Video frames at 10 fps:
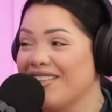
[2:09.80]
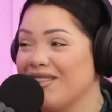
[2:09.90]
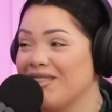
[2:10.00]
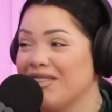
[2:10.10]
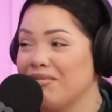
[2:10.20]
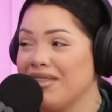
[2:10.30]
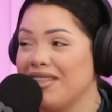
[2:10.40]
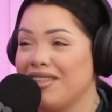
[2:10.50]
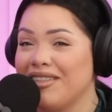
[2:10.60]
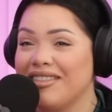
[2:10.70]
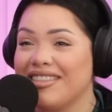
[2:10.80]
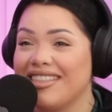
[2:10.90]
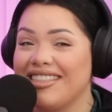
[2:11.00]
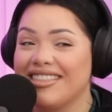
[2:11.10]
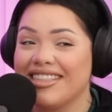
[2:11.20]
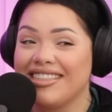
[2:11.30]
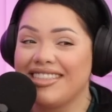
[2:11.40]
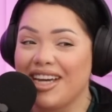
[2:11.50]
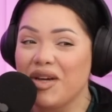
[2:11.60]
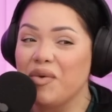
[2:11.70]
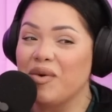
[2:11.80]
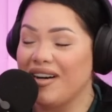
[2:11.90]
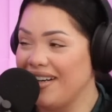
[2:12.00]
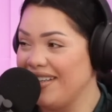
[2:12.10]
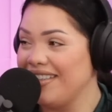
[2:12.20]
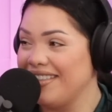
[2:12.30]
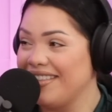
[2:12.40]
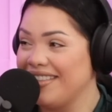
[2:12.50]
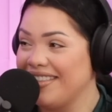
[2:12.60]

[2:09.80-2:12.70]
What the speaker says: Crystal's been here since day one.